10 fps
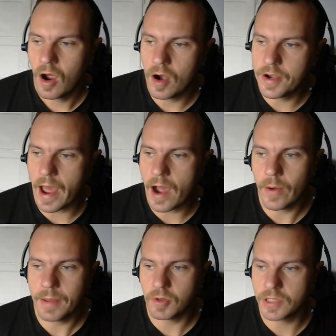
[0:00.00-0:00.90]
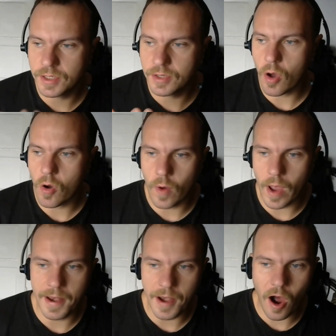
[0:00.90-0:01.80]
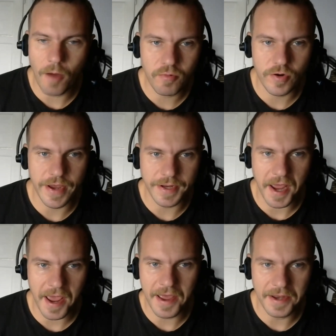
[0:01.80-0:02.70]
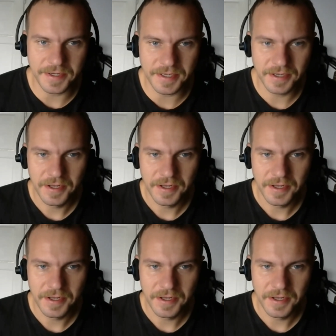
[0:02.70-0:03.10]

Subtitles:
are now able to go and operate and